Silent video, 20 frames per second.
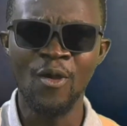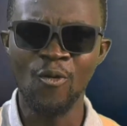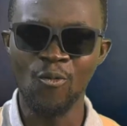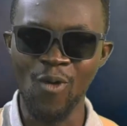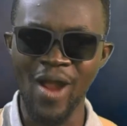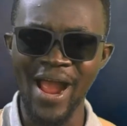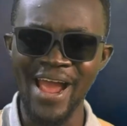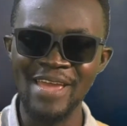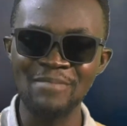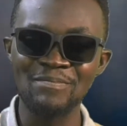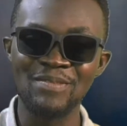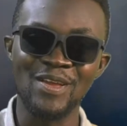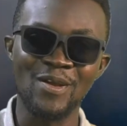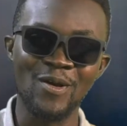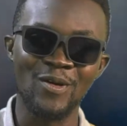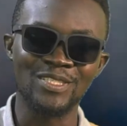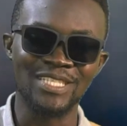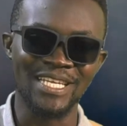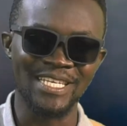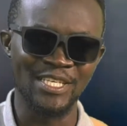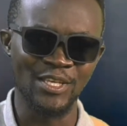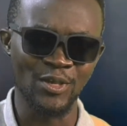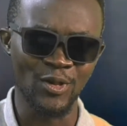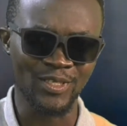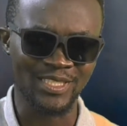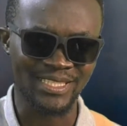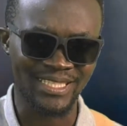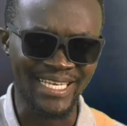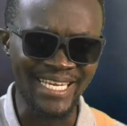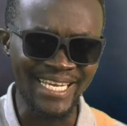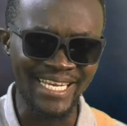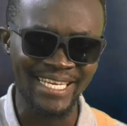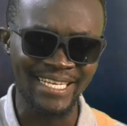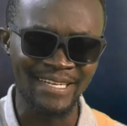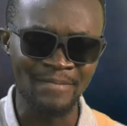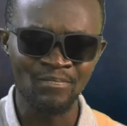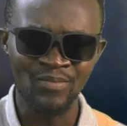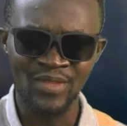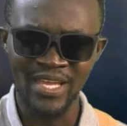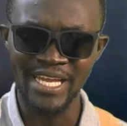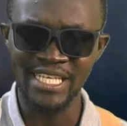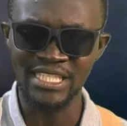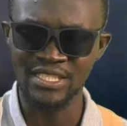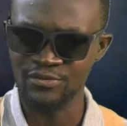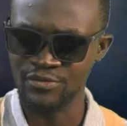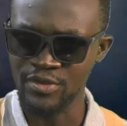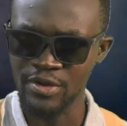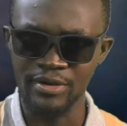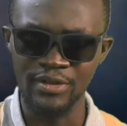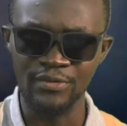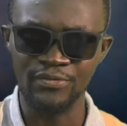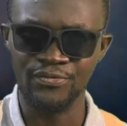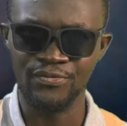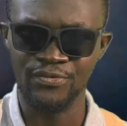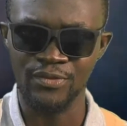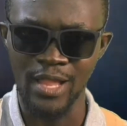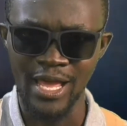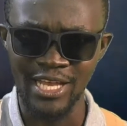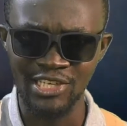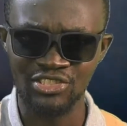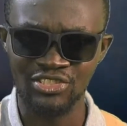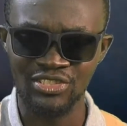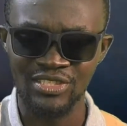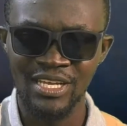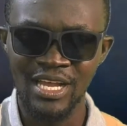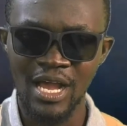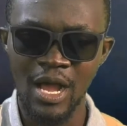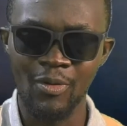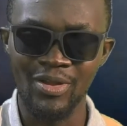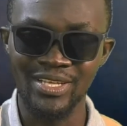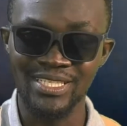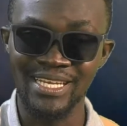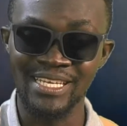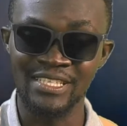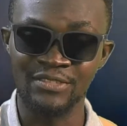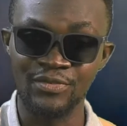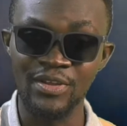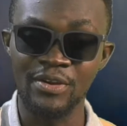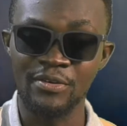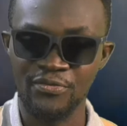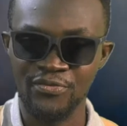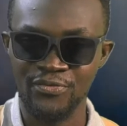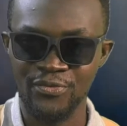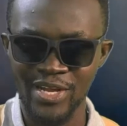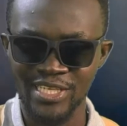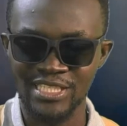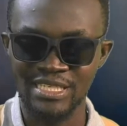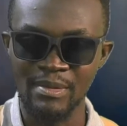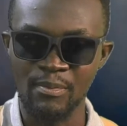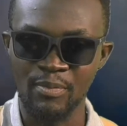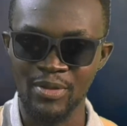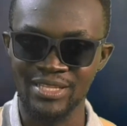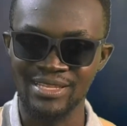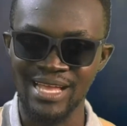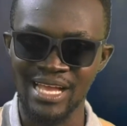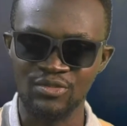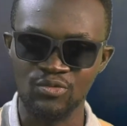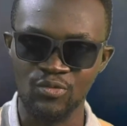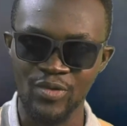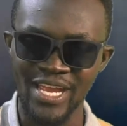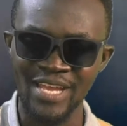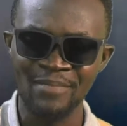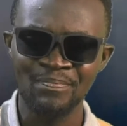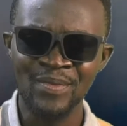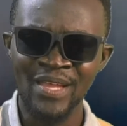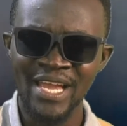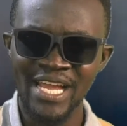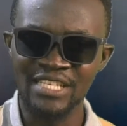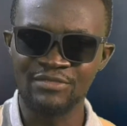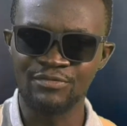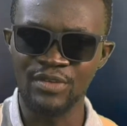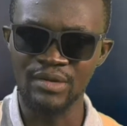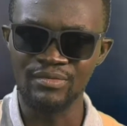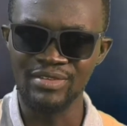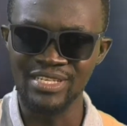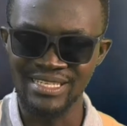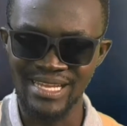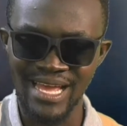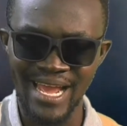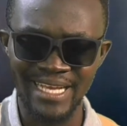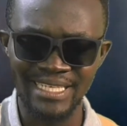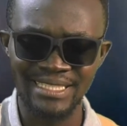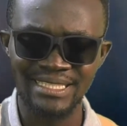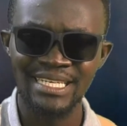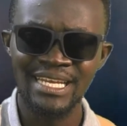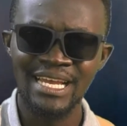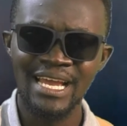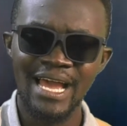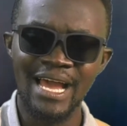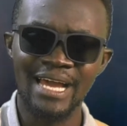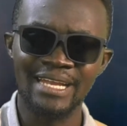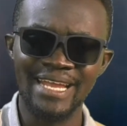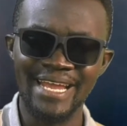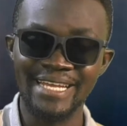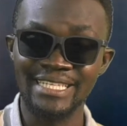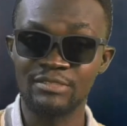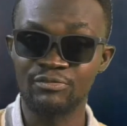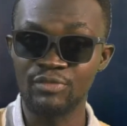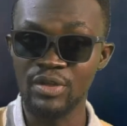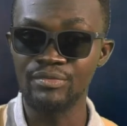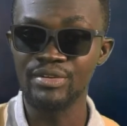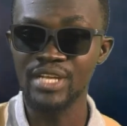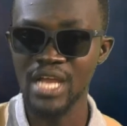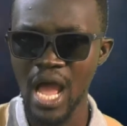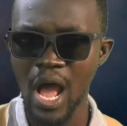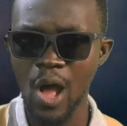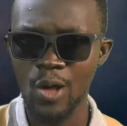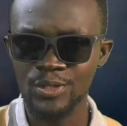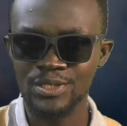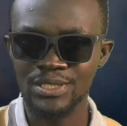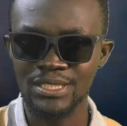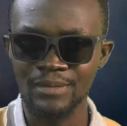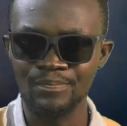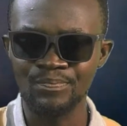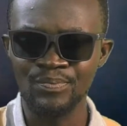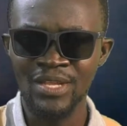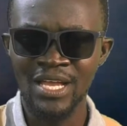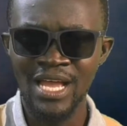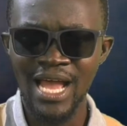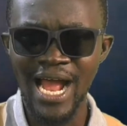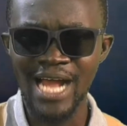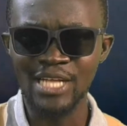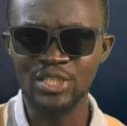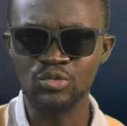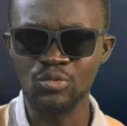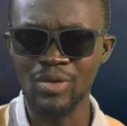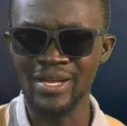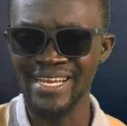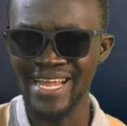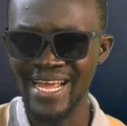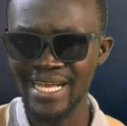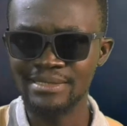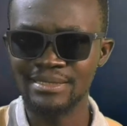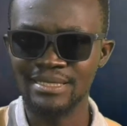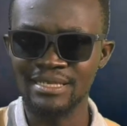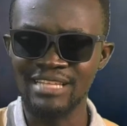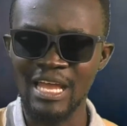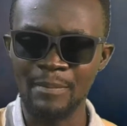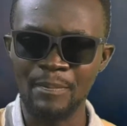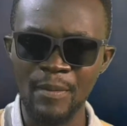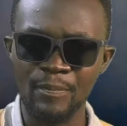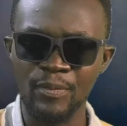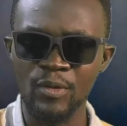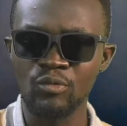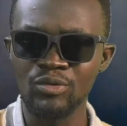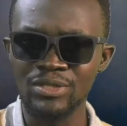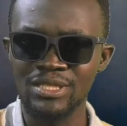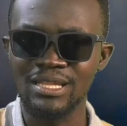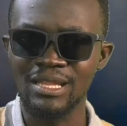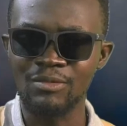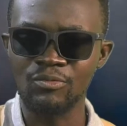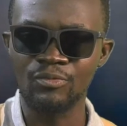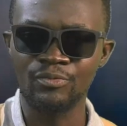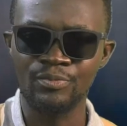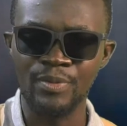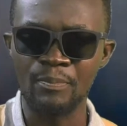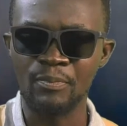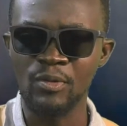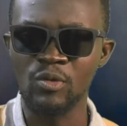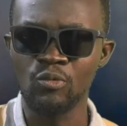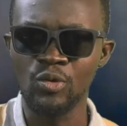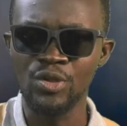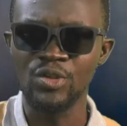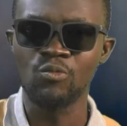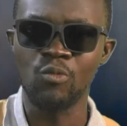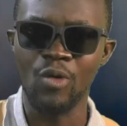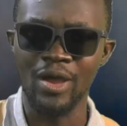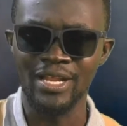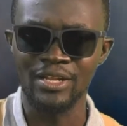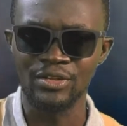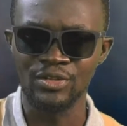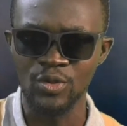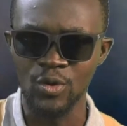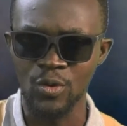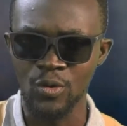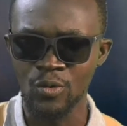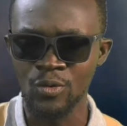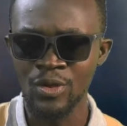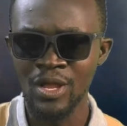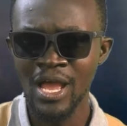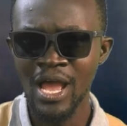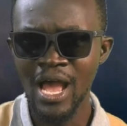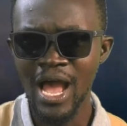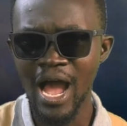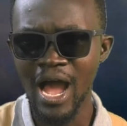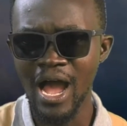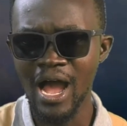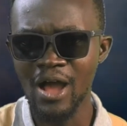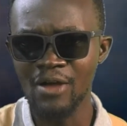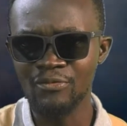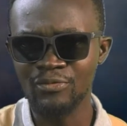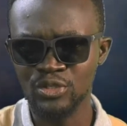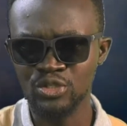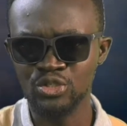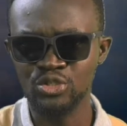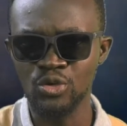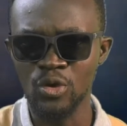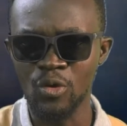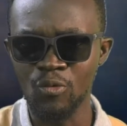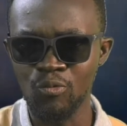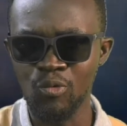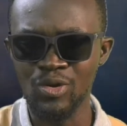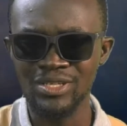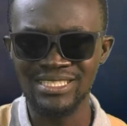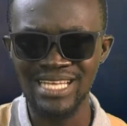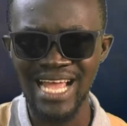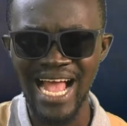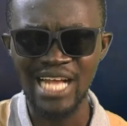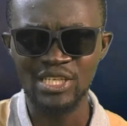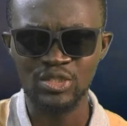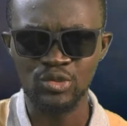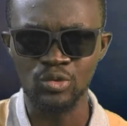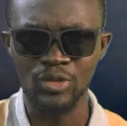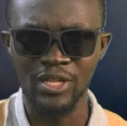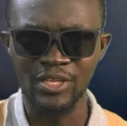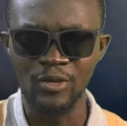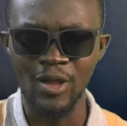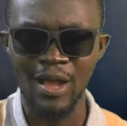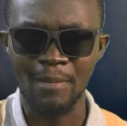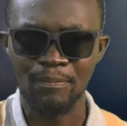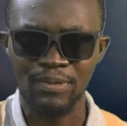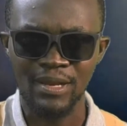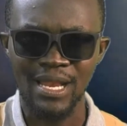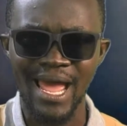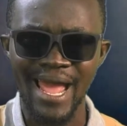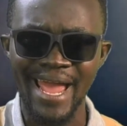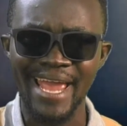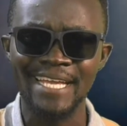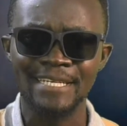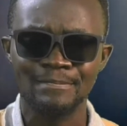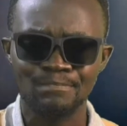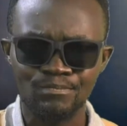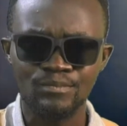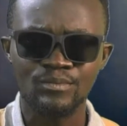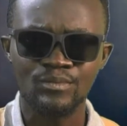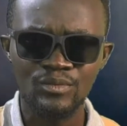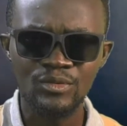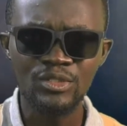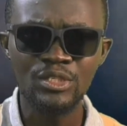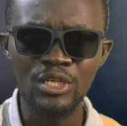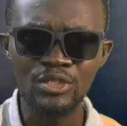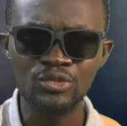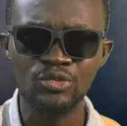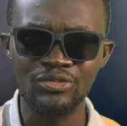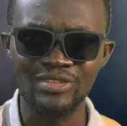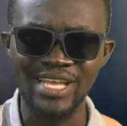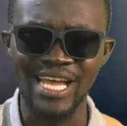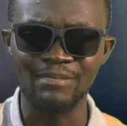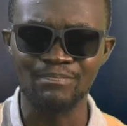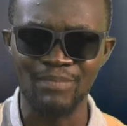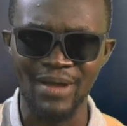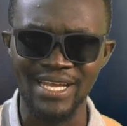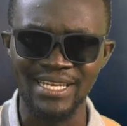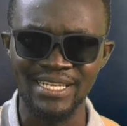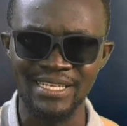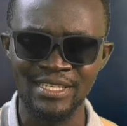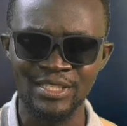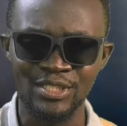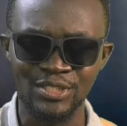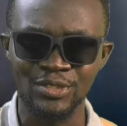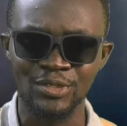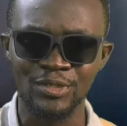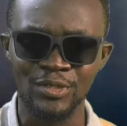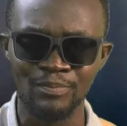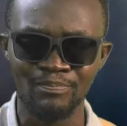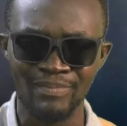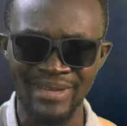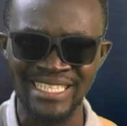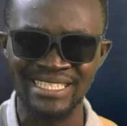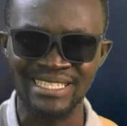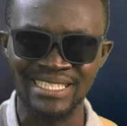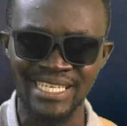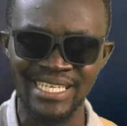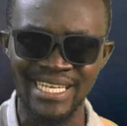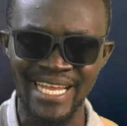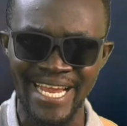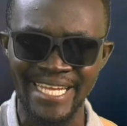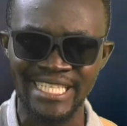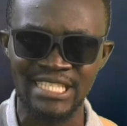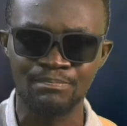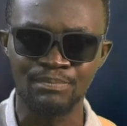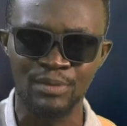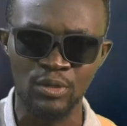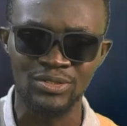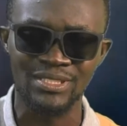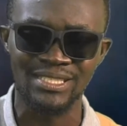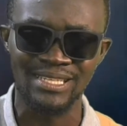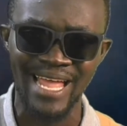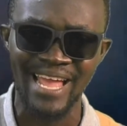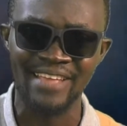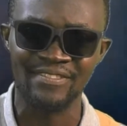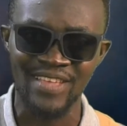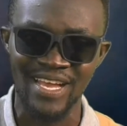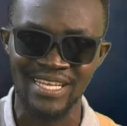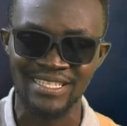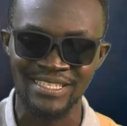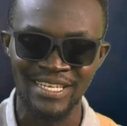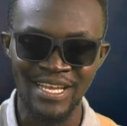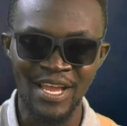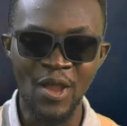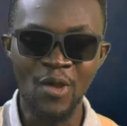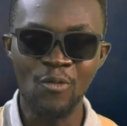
Why? Because your skin is very fresh. It's very fresh, let me put it that way. It's very nice and it's very awesome to an extent that people would want to know for sure what actually you apply to that body to maintain its beauty like that.